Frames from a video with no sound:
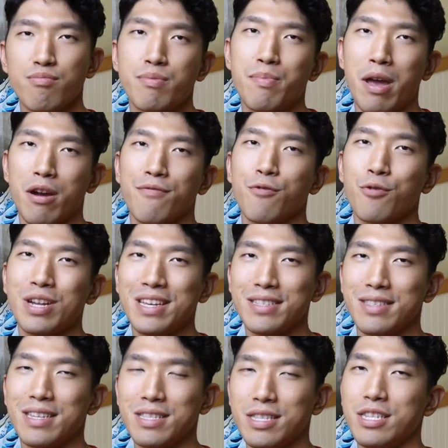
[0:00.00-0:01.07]
preparing for the
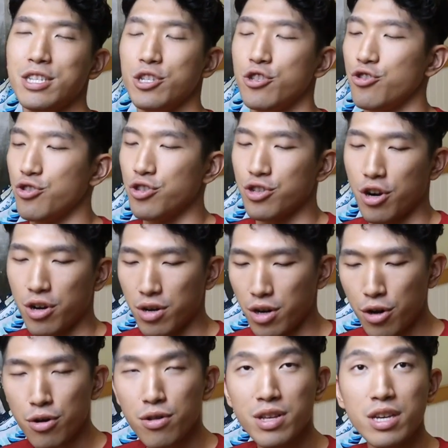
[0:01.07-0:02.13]
SAT should you start
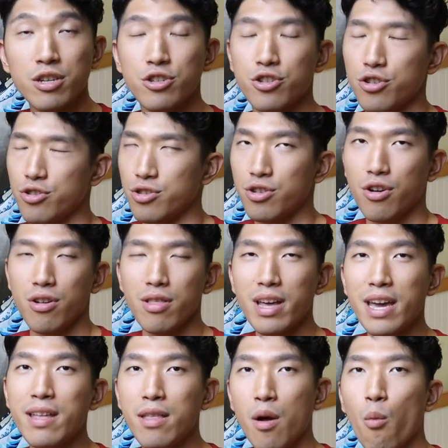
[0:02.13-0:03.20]
early should you start
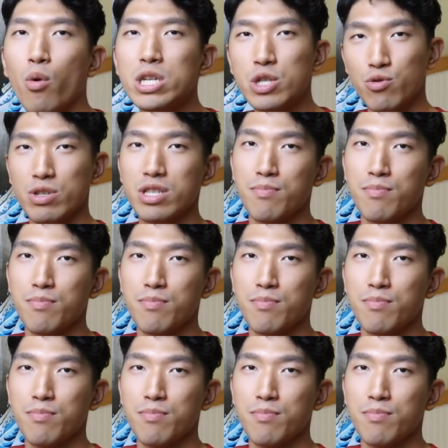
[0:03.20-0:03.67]
late which one's